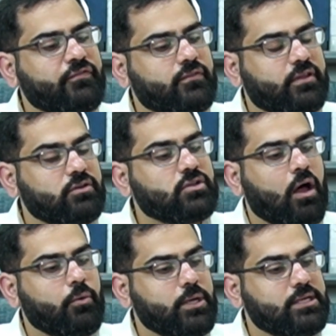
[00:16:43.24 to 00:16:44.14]
there's
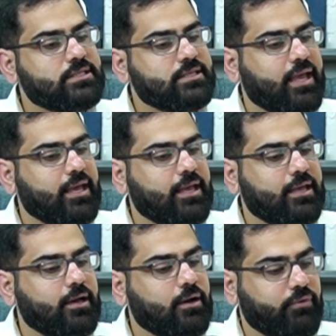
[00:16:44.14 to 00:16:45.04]
always
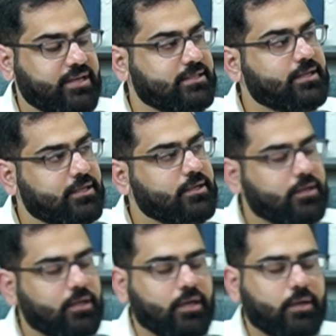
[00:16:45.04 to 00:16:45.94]
a resident
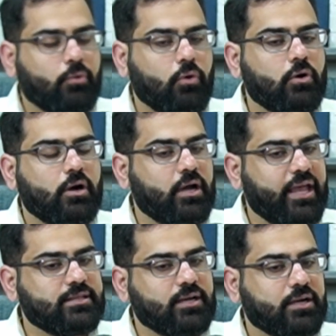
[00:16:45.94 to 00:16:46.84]
or
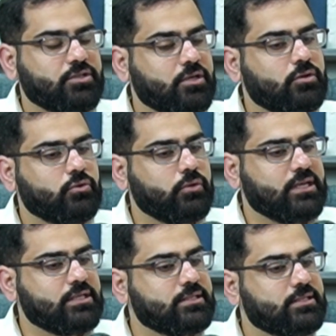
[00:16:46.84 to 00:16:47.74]
a doctor who
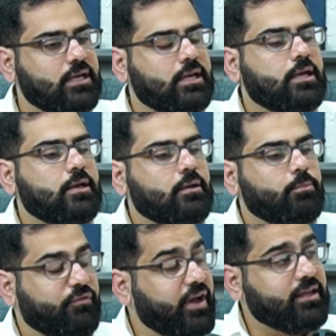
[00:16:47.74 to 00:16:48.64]
is
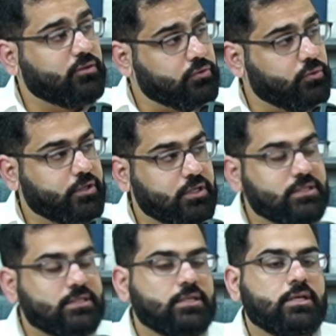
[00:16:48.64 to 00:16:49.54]
providing those orders.